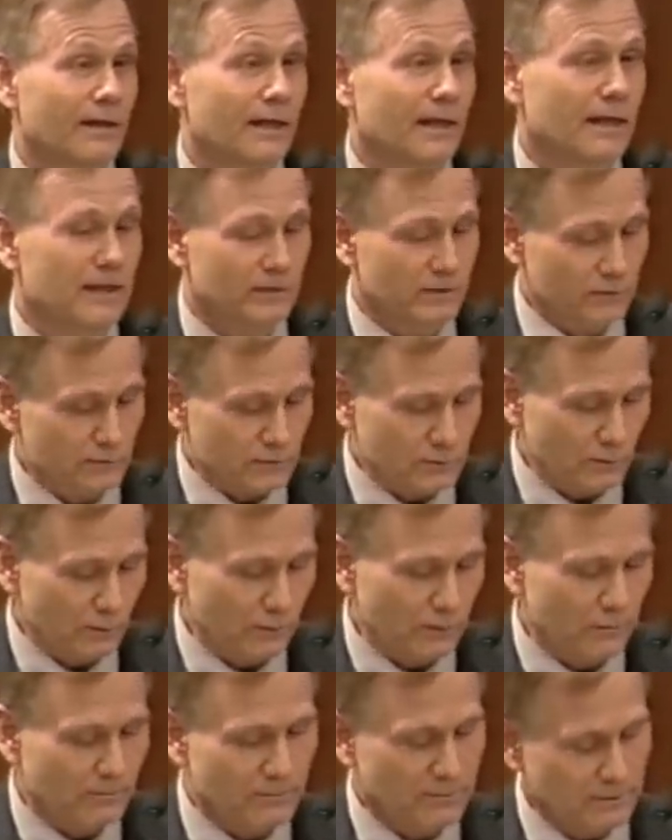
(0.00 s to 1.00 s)
and
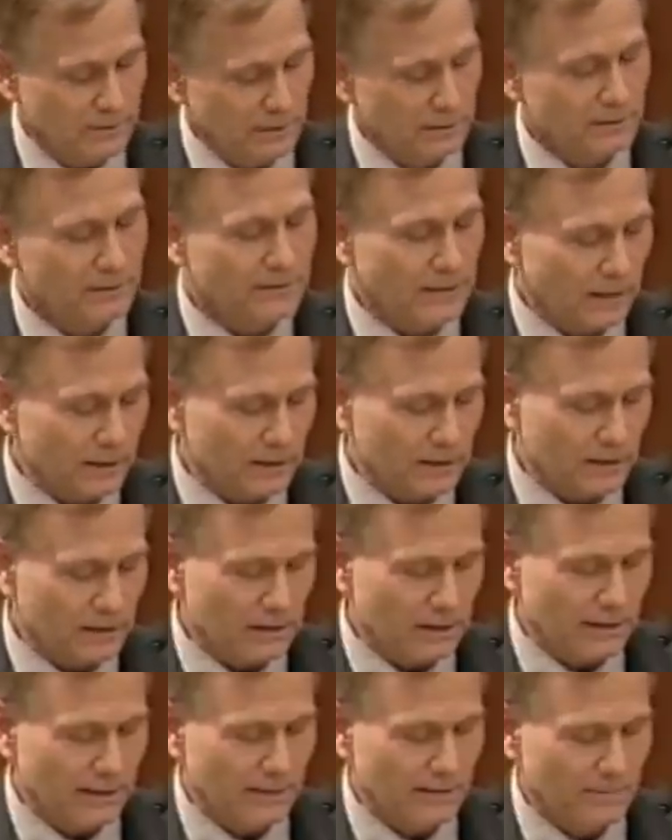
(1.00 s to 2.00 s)
control them
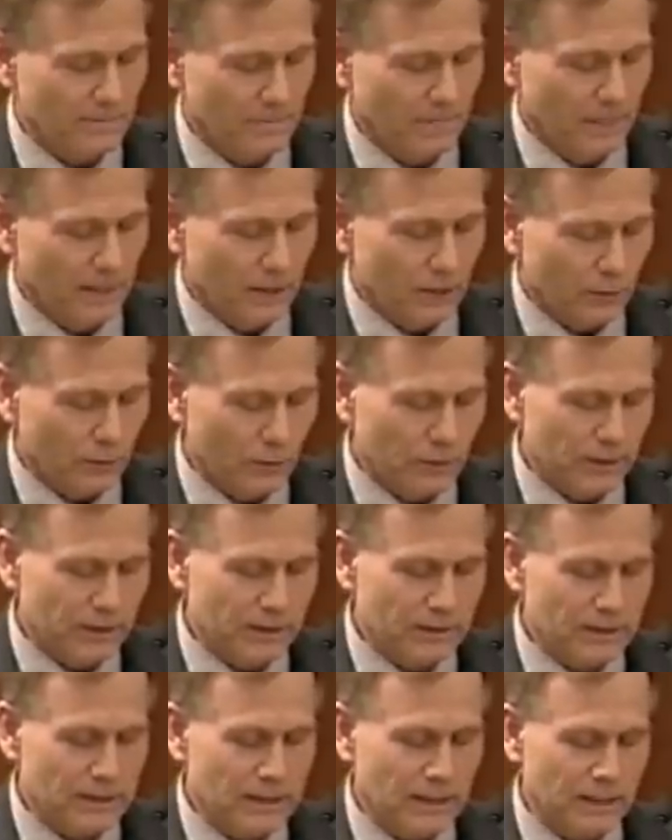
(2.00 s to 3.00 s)
delicately. Early
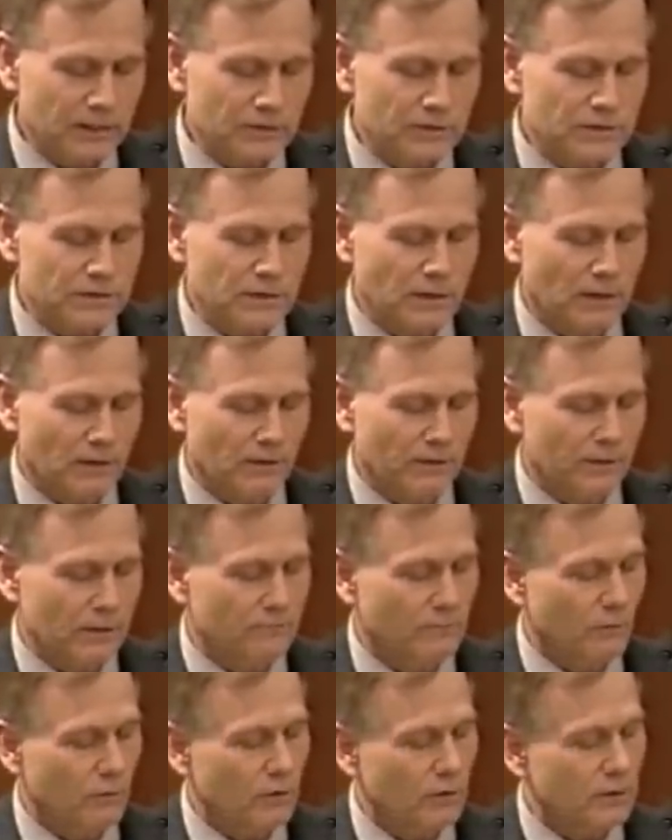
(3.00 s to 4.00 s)
indications are that
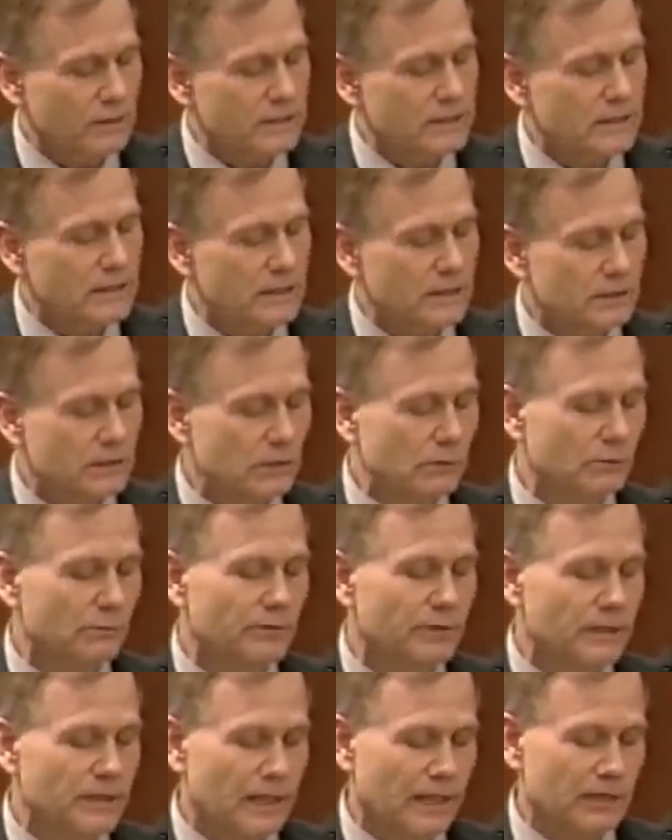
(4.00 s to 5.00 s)
vocalists detune
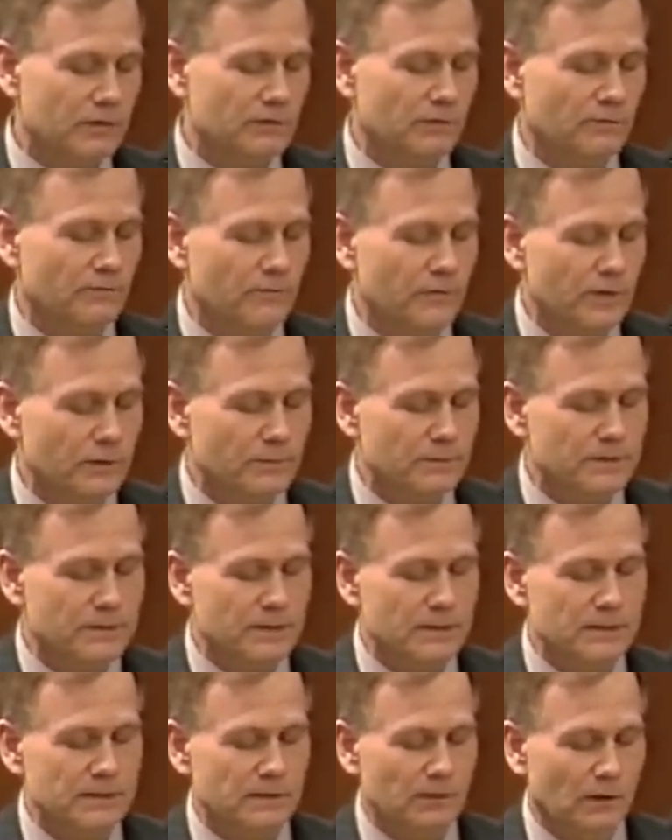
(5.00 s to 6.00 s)
the natural
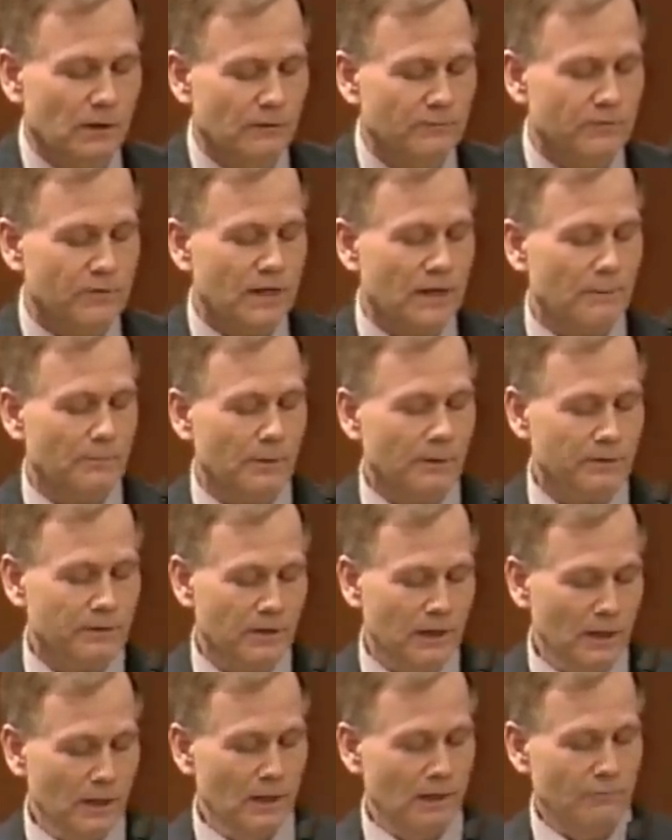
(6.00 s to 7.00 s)
frequencies of coupled
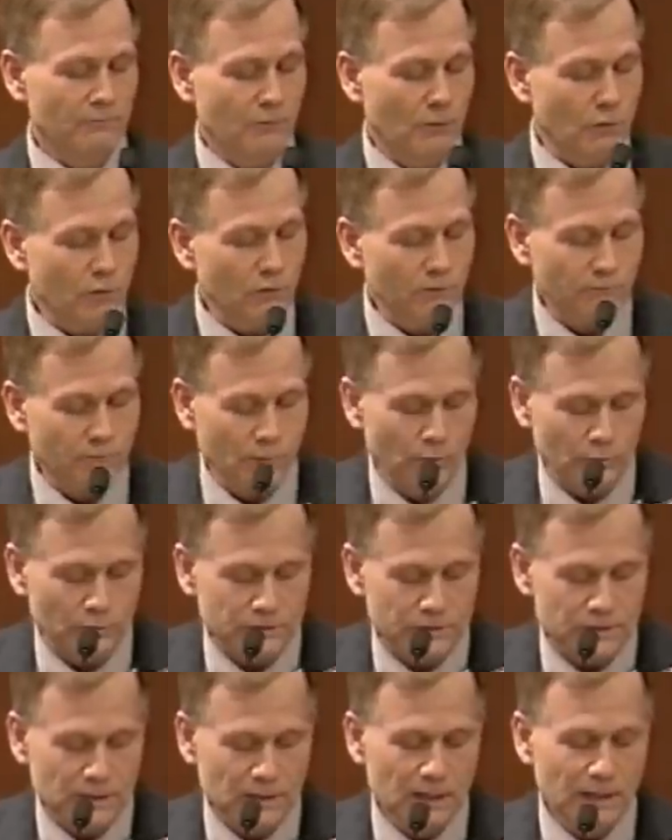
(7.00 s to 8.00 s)
vocal
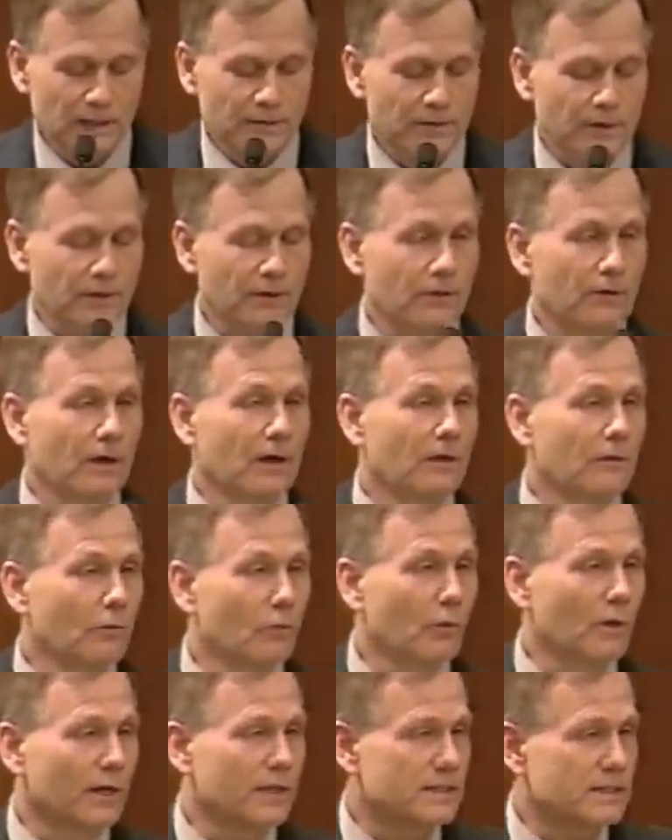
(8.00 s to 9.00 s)
folds that are
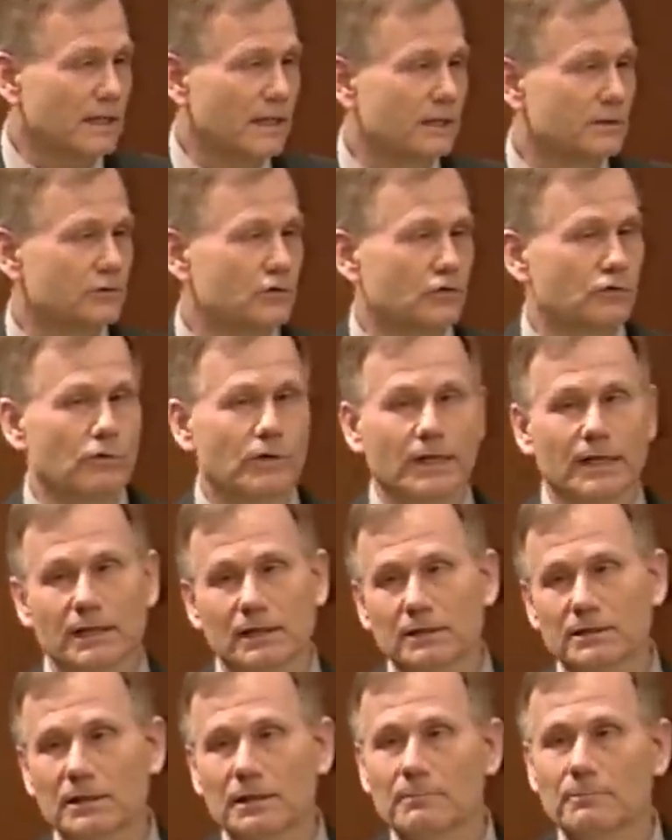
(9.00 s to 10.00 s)
otherwise
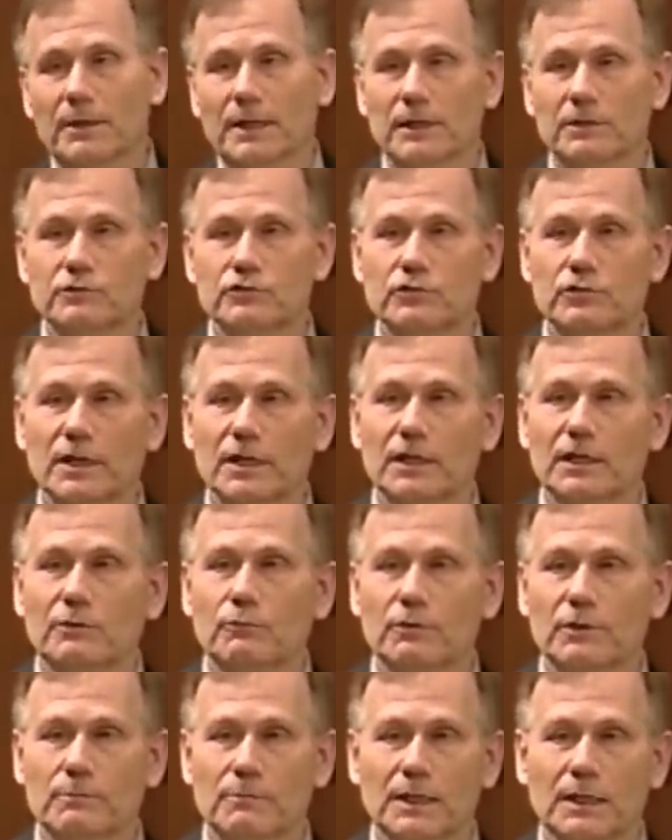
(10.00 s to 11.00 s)
entrained. By entraining,
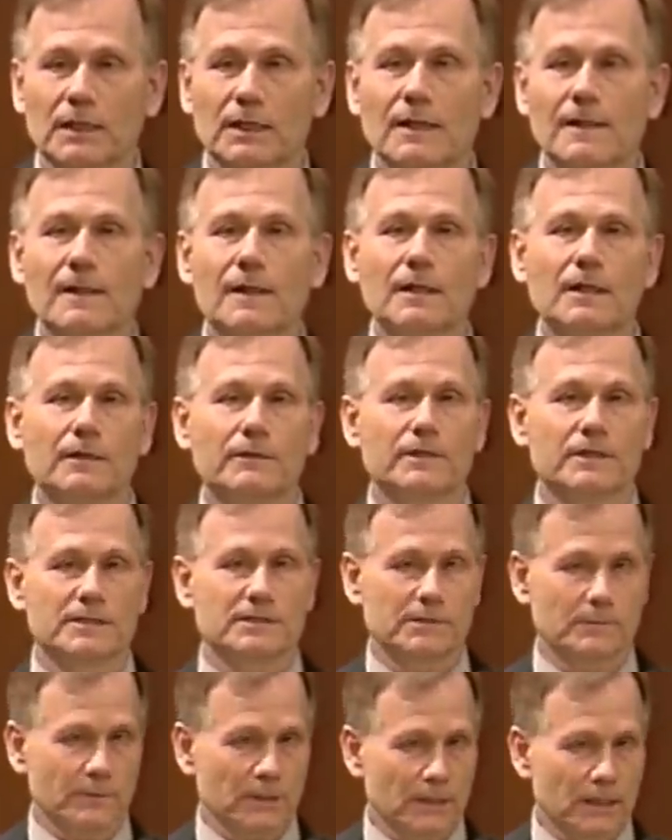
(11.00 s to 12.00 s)
we mean that
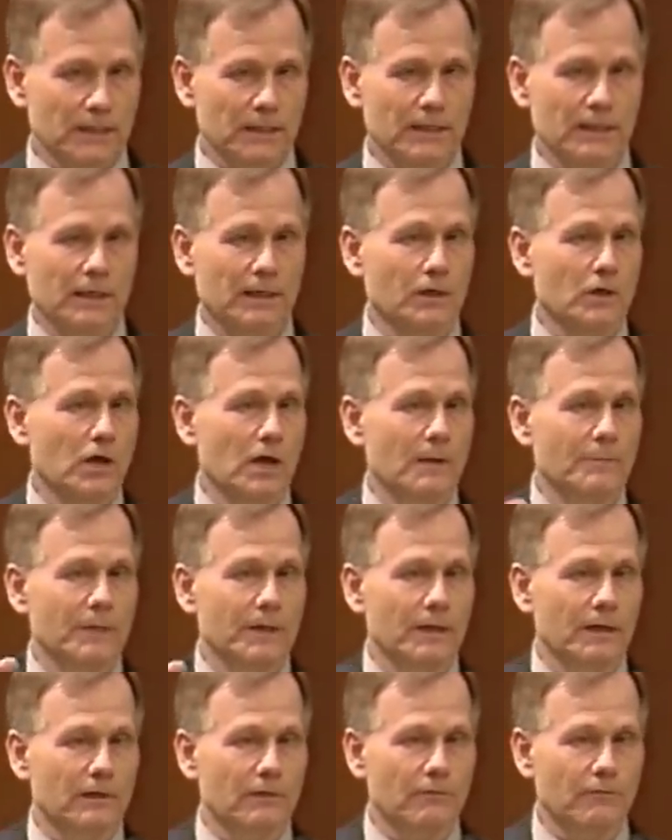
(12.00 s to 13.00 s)
something like a common
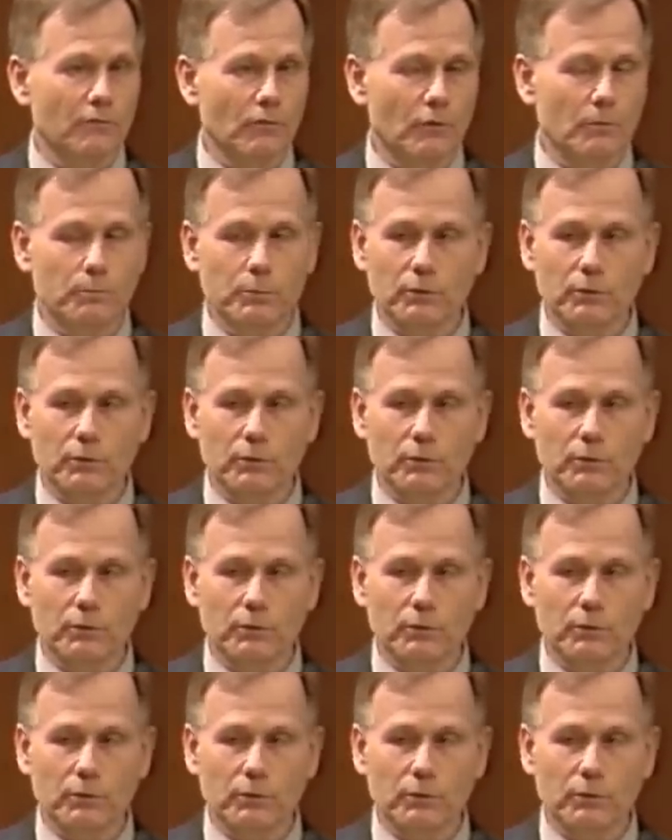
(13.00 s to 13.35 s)
airflow